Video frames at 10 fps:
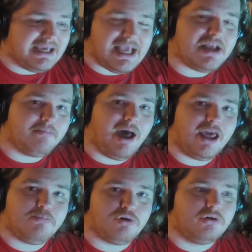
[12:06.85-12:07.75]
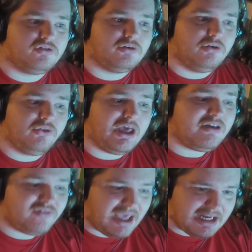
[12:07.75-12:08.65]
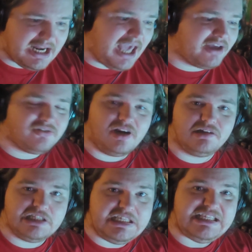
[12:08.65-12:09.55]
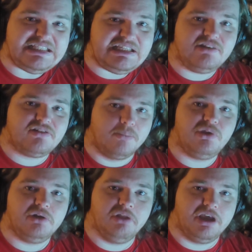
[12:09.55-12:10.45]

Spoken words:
in my personal life and accidentally eat something like